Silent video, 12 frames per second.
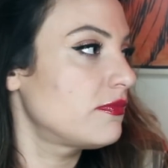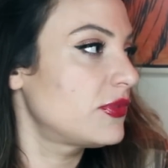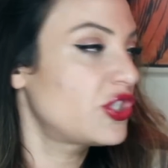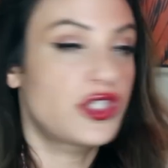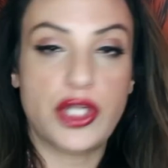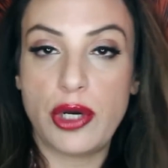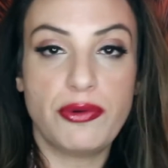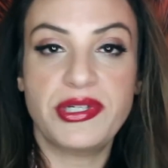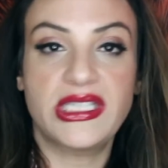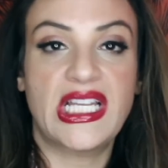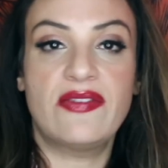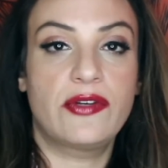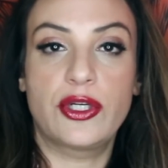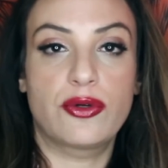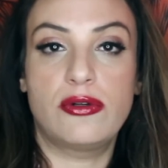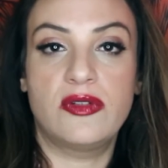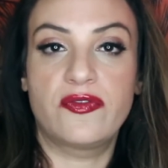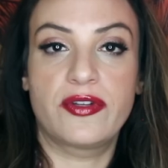stoned
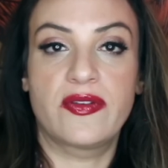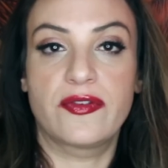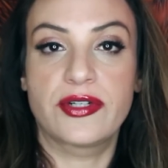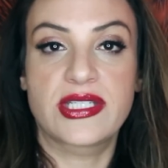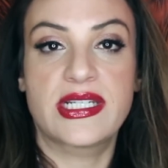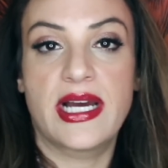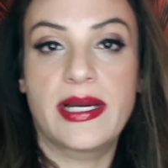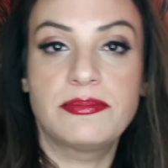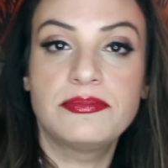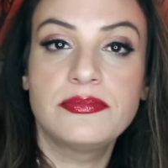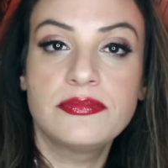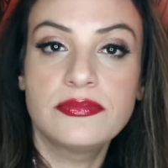11-year-old for the first time.